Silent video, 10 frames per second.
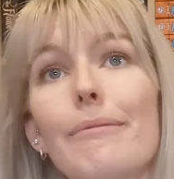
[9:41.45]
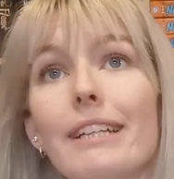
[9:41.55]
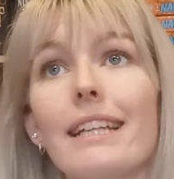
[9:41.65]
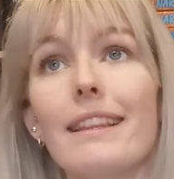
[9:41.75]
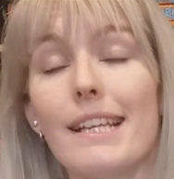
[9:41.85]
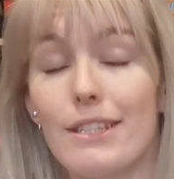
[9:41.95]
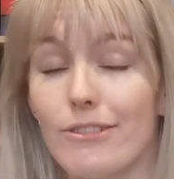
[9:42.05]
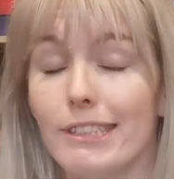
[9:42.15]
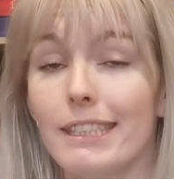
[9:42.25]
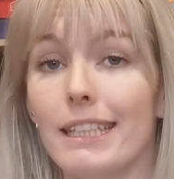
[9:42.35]
reading things
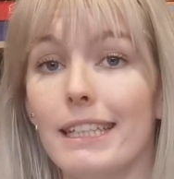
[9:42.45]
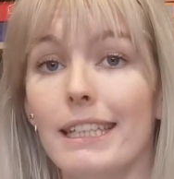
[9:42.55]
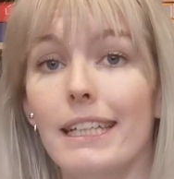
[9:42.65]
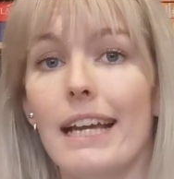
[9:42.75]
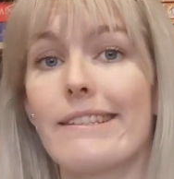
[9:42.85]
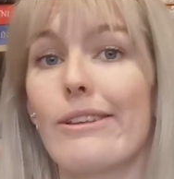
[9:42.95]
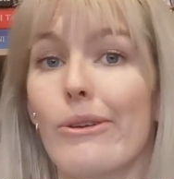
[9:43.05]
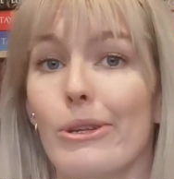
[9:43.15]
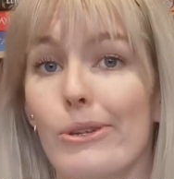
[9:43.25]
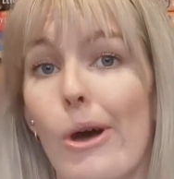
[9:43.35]
critically. And so,
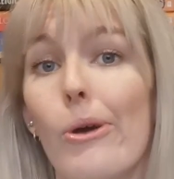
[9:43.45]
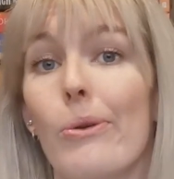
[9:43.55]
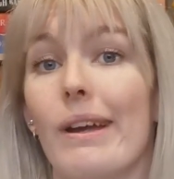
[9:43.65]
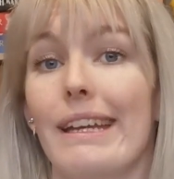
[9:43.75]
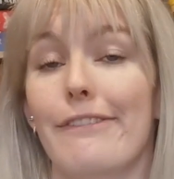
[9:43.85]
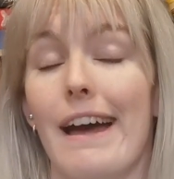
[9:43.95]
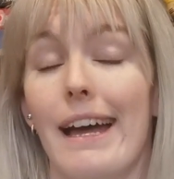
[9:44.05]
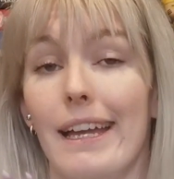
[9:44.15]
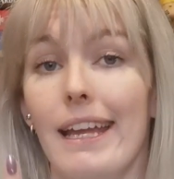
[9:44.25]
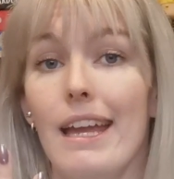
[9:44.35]
you know, if
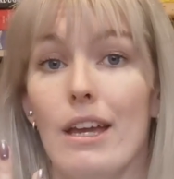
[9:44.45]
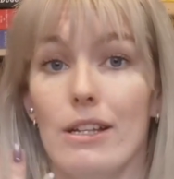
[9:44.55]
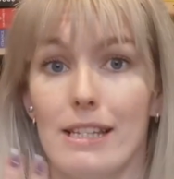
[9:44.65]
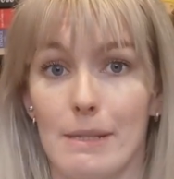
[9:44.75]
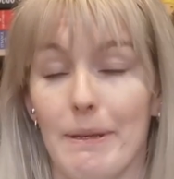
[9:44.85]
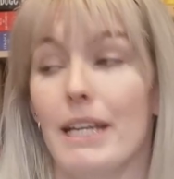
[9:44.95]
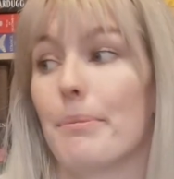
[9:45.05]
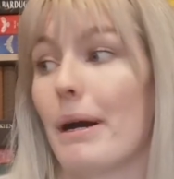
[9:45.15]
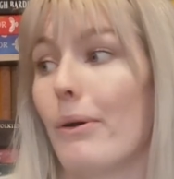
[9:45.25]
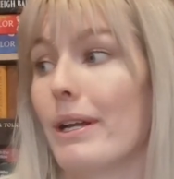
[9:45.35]
I speak
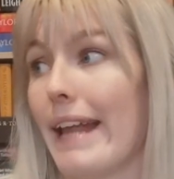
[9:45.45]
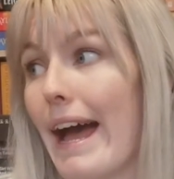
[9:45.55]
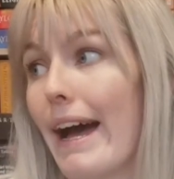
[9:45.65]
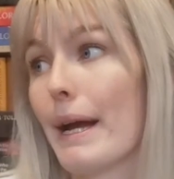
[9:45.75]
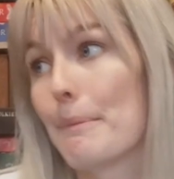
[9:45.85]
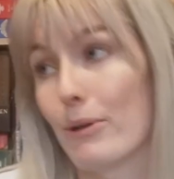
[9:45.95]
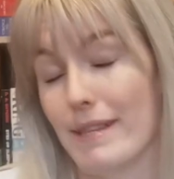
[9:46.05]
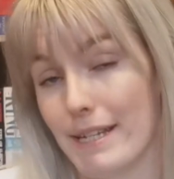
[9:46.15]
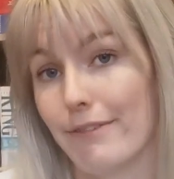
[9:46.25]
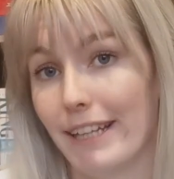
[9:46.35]
about an ARC
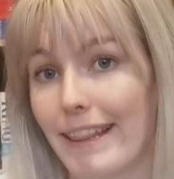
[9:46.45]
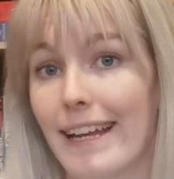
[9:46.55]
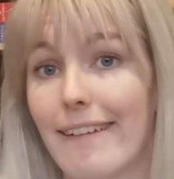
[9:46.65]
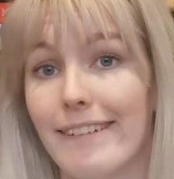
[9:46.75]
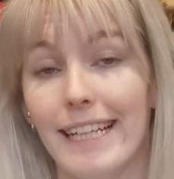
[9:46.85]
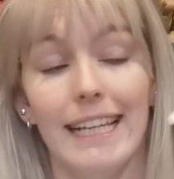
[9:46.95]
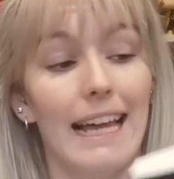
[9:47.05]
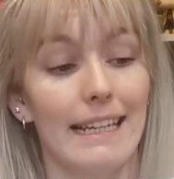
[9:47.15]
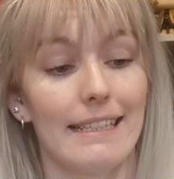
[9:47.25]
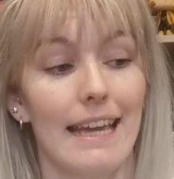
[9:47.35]
positively, then I really
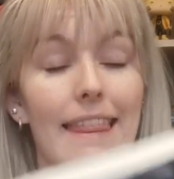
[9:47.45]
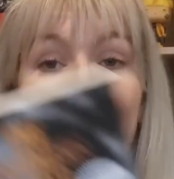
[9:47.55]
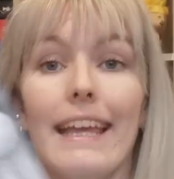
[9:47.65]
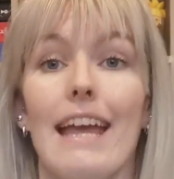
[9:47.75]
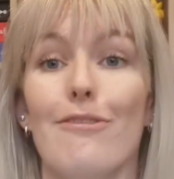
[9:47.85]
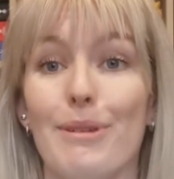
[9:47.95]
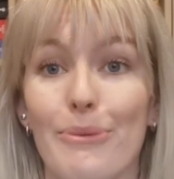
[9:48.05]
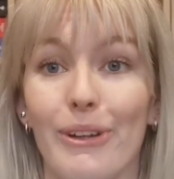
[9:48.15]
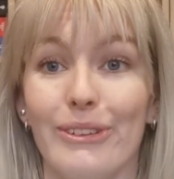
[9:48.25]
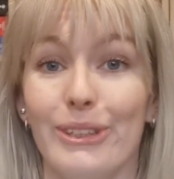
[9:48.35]
liked it. And they gave me
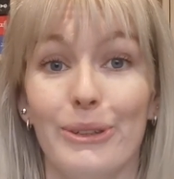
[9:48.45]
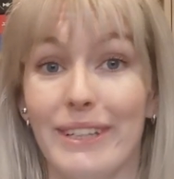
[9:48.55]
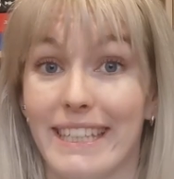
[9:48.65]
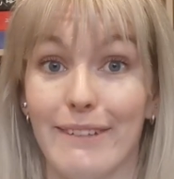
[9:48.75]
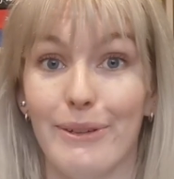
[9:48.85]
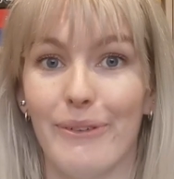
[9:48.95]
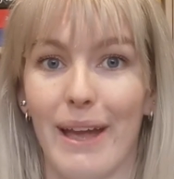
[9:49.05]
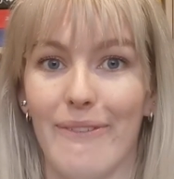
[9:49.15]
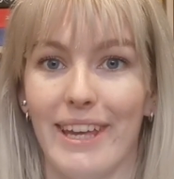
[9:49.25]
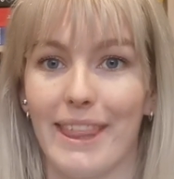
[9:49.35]
one to do a
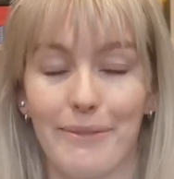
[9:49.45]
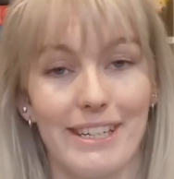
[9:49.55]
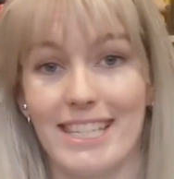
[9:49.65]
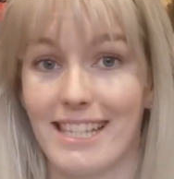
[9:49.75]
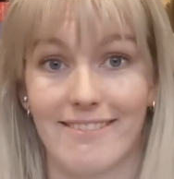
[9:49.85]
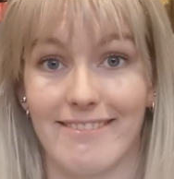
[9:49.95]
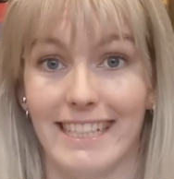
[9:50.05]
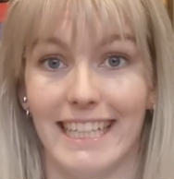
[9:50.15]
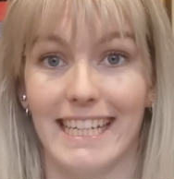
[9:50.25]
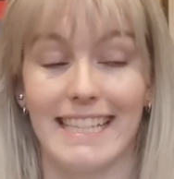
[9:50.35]
giveaway with, which is
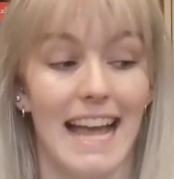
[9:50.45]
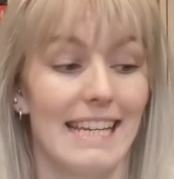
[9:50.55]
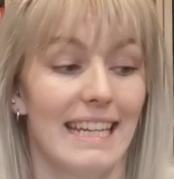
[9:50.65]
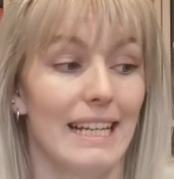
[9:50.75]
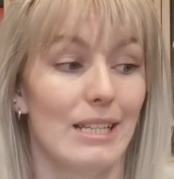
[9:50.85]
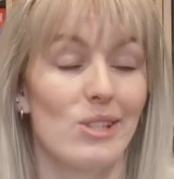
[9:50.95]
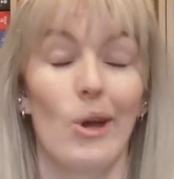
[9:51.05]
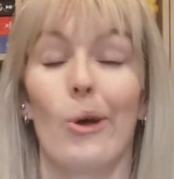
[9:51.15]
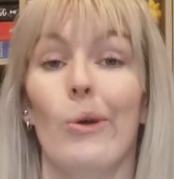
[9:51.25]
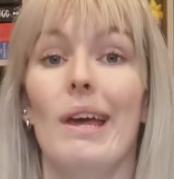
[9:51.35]
really exciting.
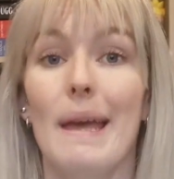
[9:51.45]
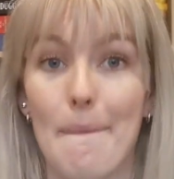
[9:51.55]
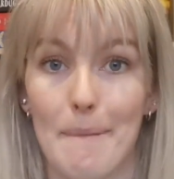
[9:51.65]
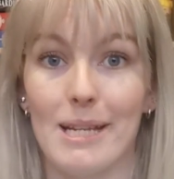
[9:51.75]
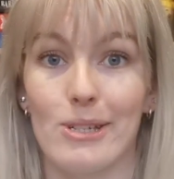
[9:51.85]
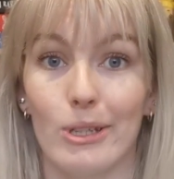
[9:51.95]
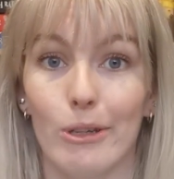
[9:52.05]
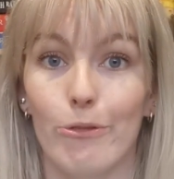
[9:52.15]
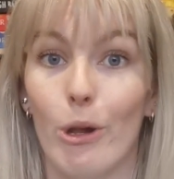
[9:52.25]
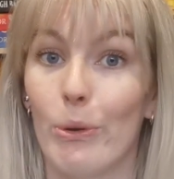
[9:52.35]
So make sure
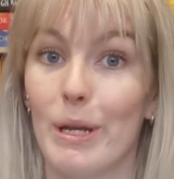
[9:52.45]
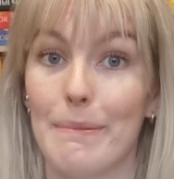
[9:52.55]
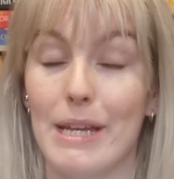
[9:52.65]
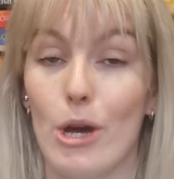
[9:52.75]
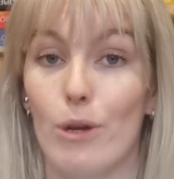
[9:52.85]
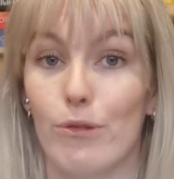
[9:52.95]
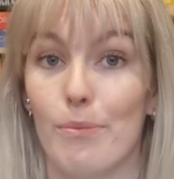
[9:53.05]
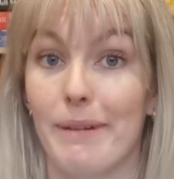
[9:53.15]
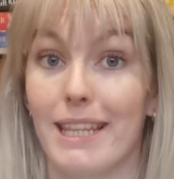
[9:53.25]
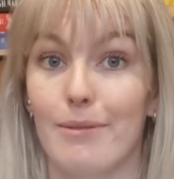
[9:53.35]
you're following me over
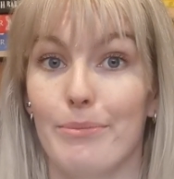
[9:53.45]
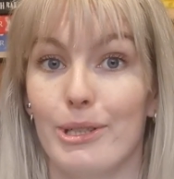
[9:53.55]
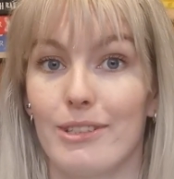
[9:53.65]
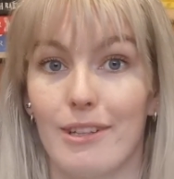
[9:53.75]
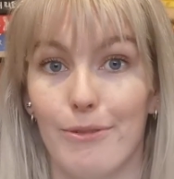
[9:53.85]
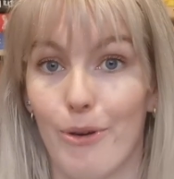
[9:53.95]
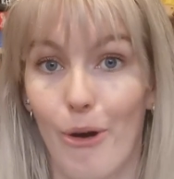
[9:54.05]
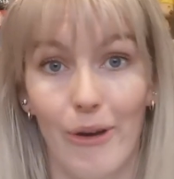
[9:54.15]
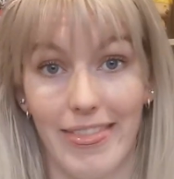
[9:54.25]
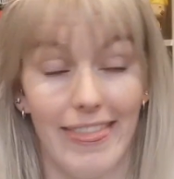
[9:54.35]
on Beth and Books for